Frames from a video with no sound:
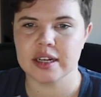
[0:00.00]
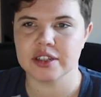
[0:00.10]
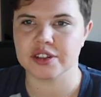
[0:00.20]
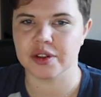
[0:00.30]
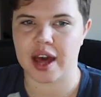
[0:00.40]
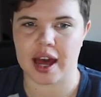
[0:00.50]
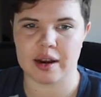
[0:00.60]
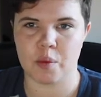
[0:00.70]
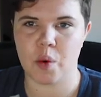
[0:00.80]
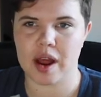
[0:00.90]
so that
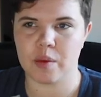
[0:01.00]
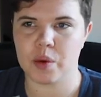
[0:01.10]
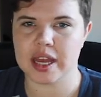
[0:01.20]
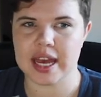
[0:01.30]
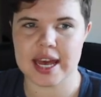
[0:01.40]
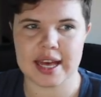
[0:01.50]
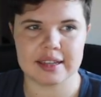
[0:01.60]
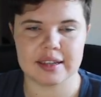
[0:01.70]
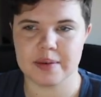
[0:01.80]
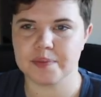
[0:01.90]
when we hit